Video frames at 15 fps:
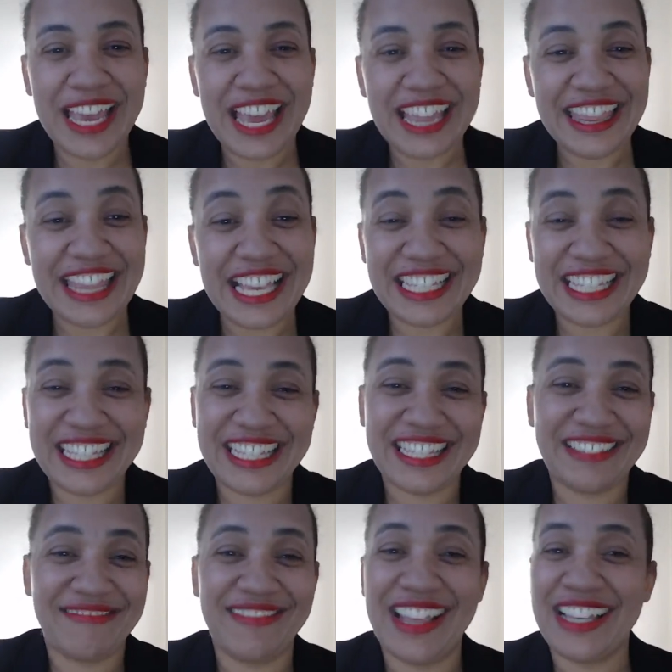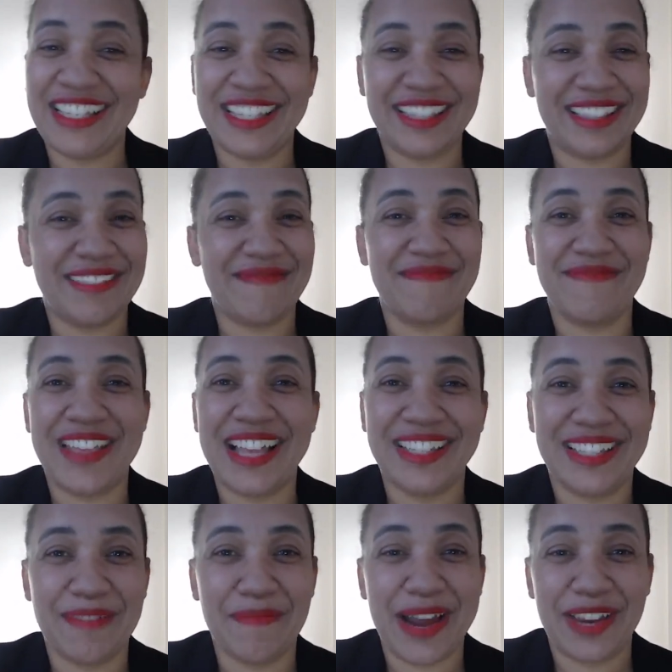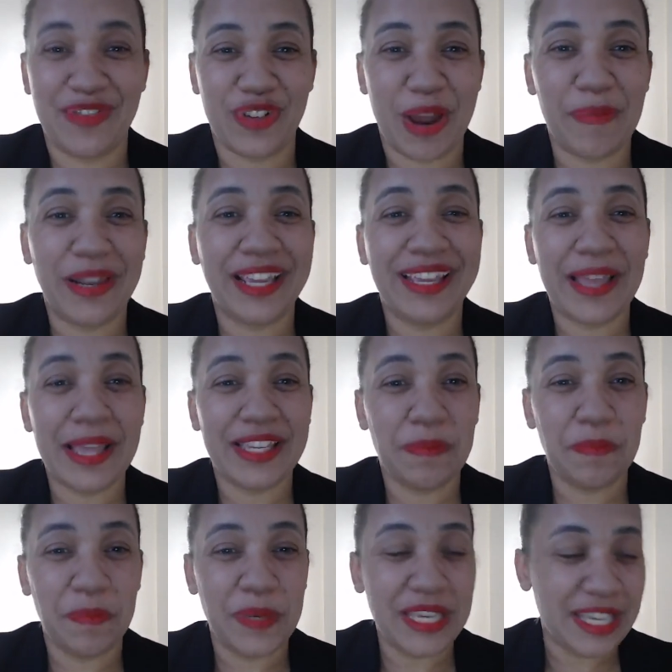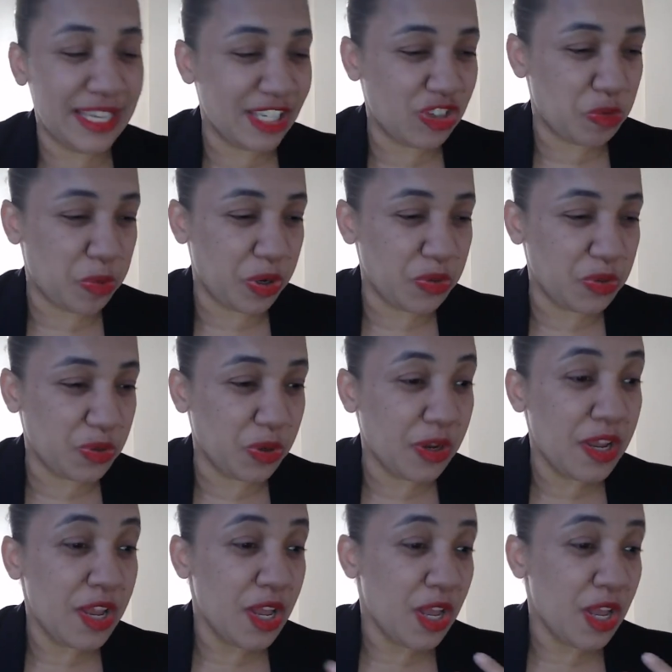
that's that's the mantra. Like speaking is spiritual.